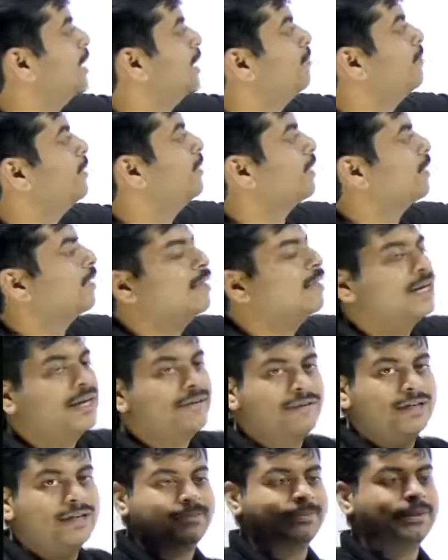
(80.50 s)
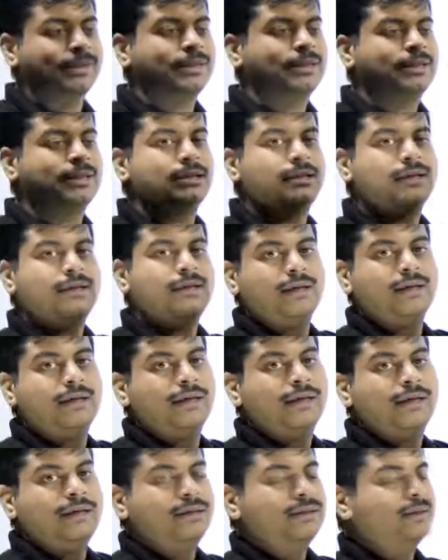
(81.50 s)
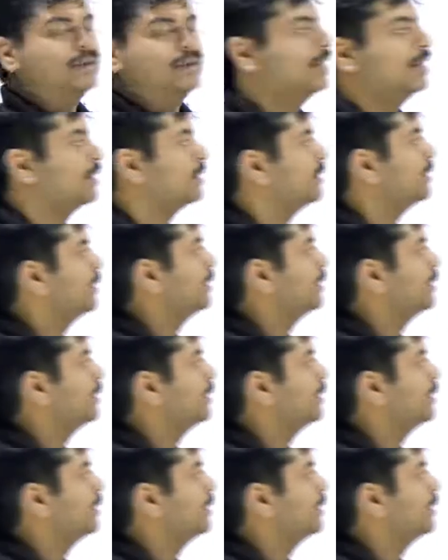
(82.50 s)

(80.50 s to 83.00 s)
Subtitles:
number. Reverse means just